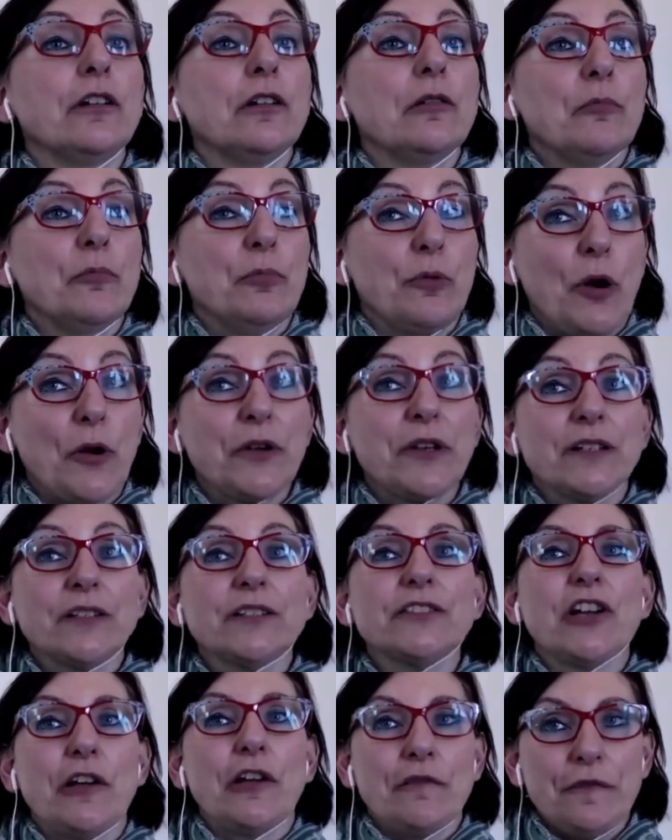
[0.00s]

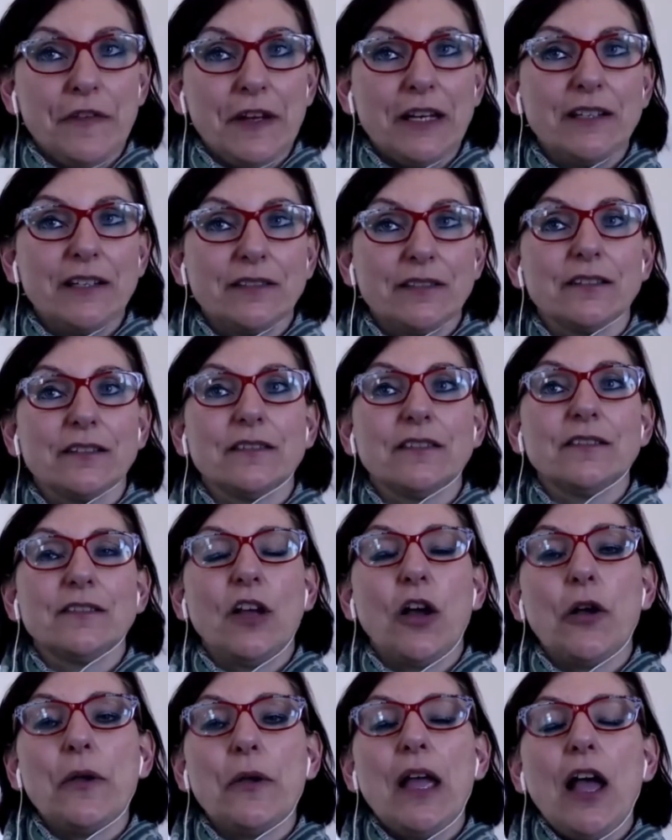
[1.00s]
broken, don't fix it.
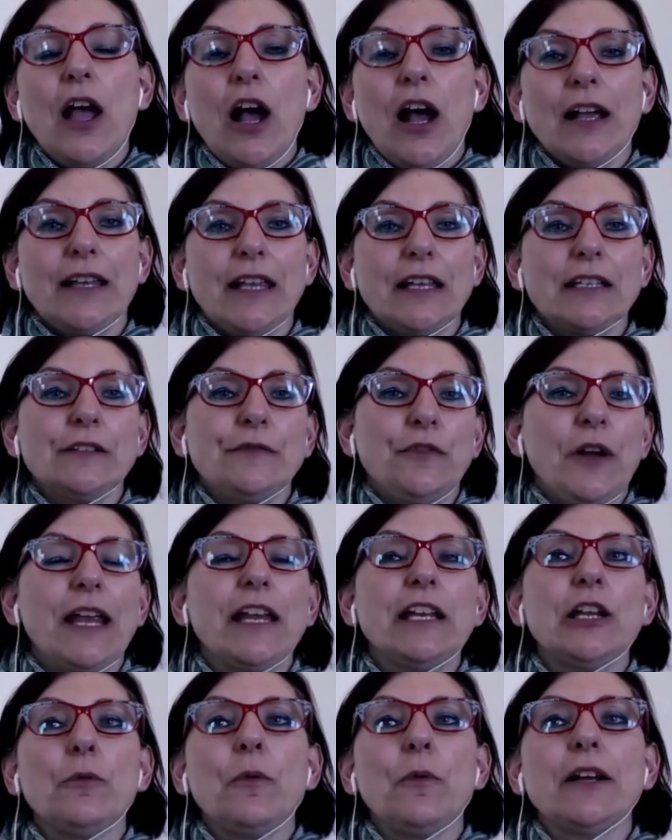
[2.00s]
So I guess for
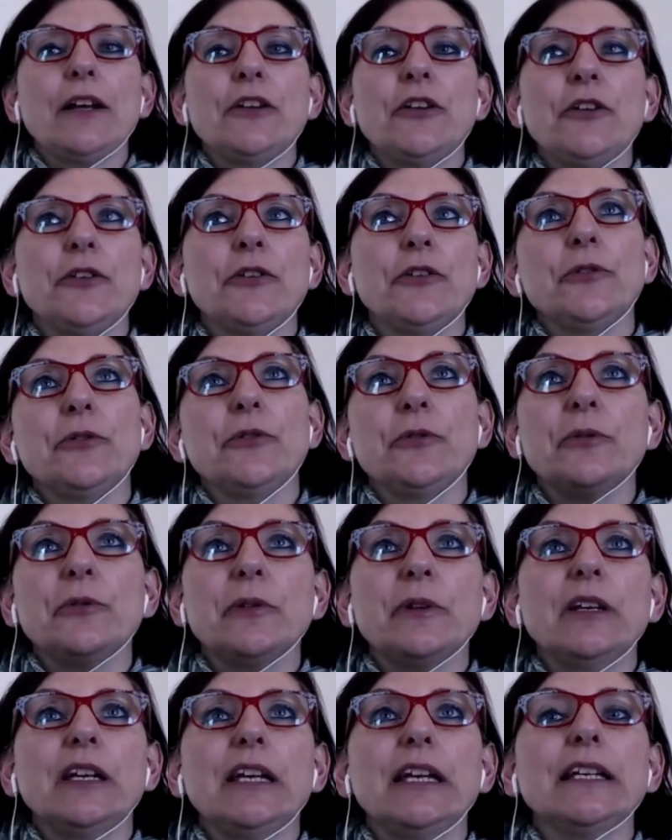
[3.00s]
anyone who
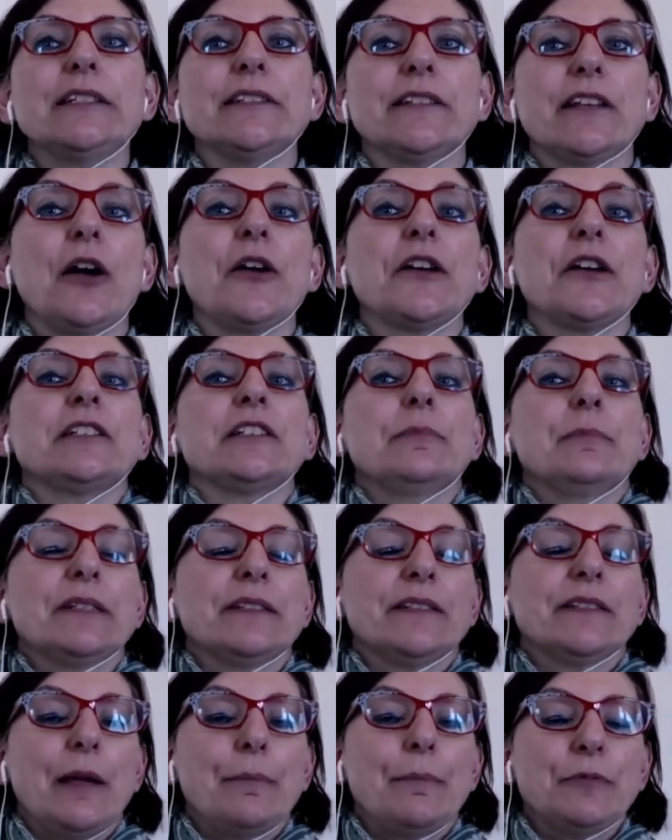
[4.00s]
is going to be
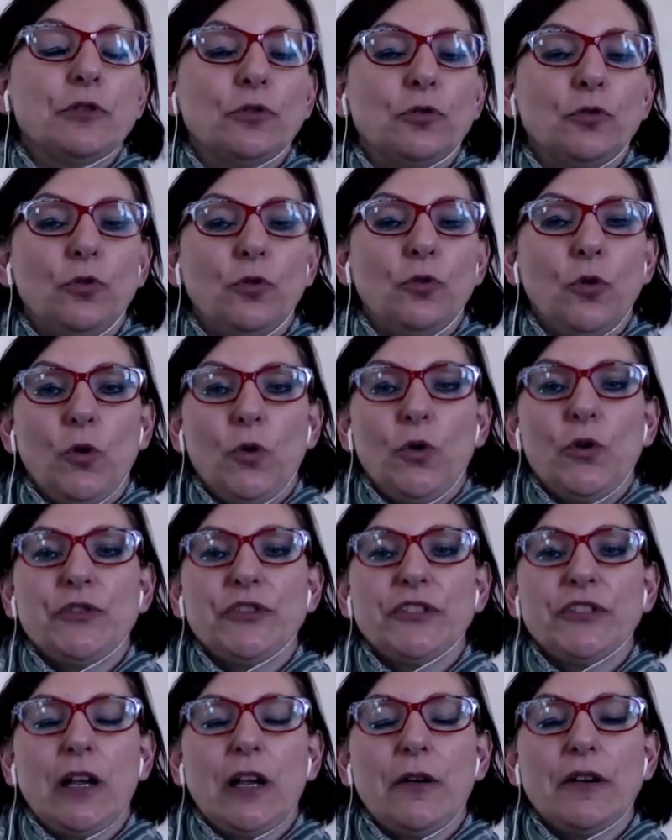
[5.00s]
skeptical or
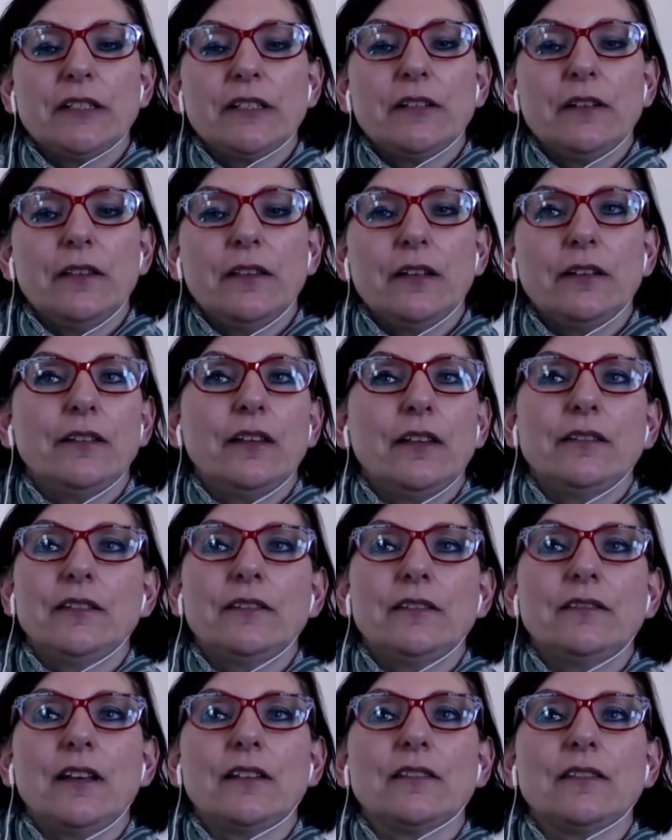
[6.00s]
who's going to think that
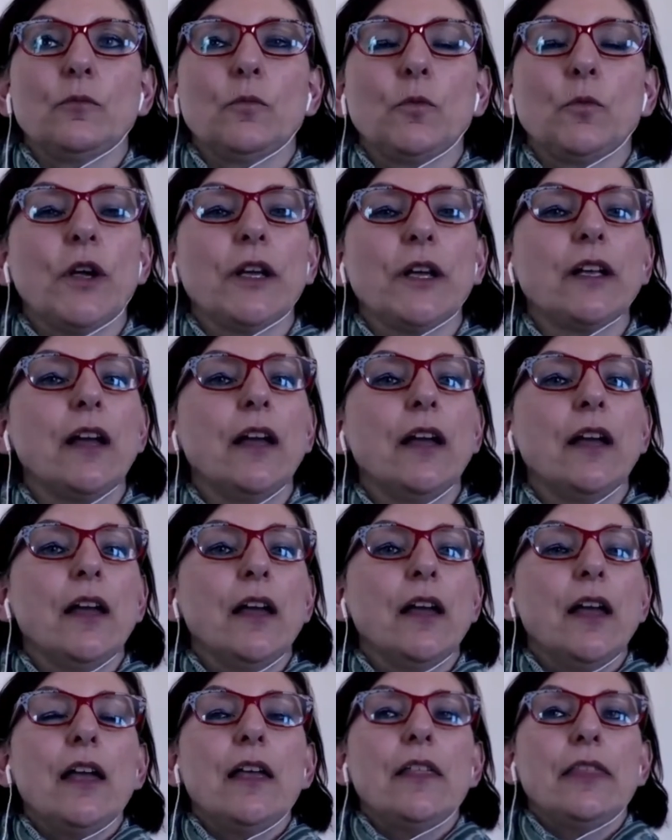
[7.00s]
this doesn't work,
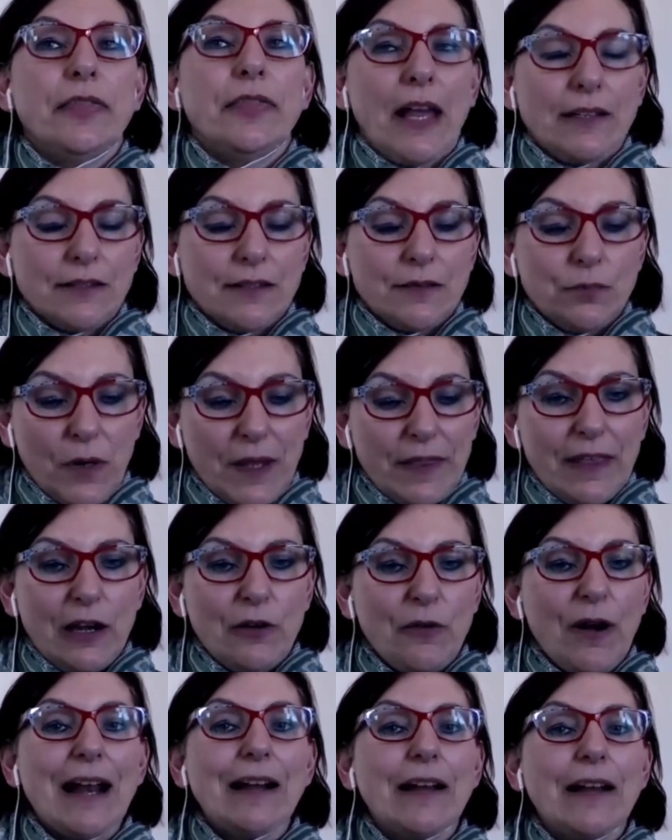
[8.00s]
that's where
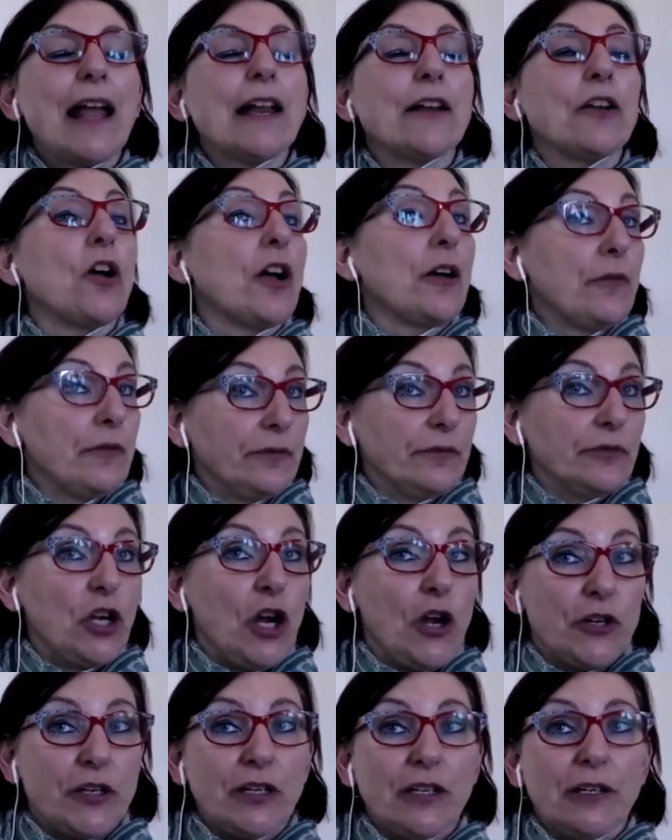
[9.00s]
they're at. And I
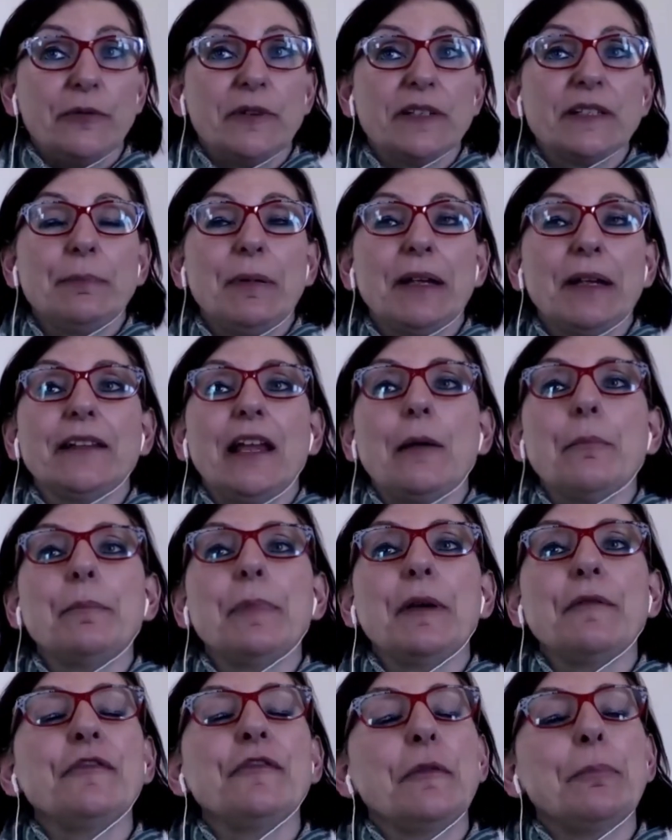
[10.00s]
totally respect that.
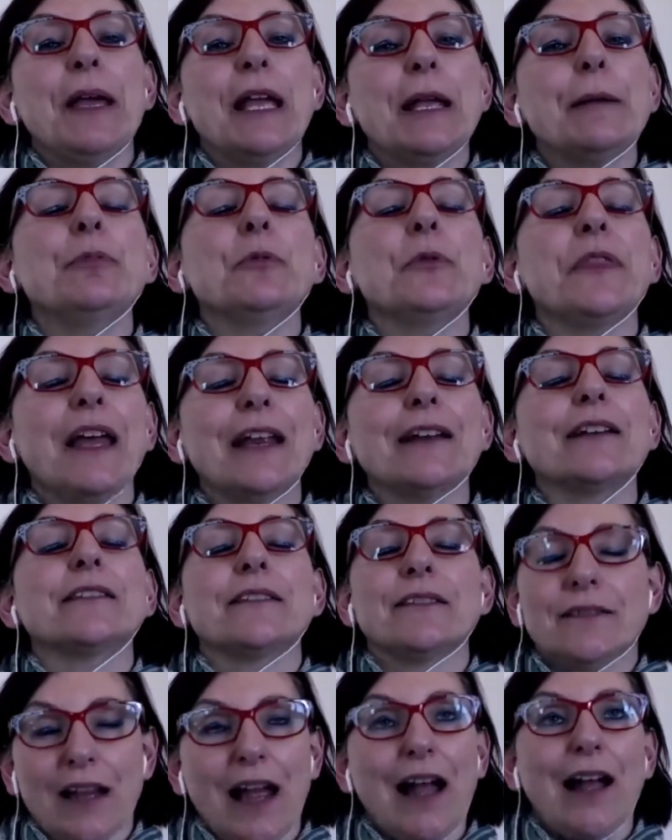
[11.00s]
But for people that are
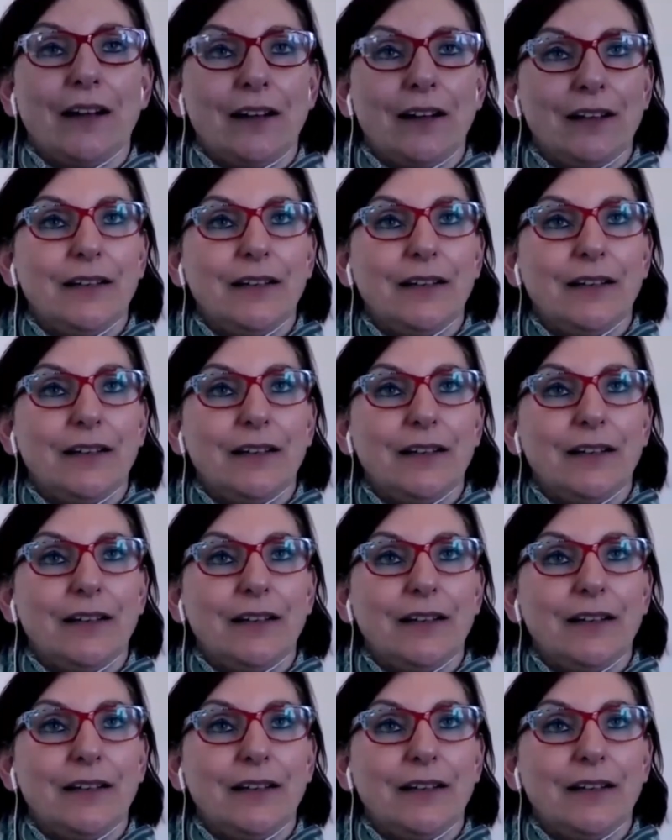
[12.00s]
stuck,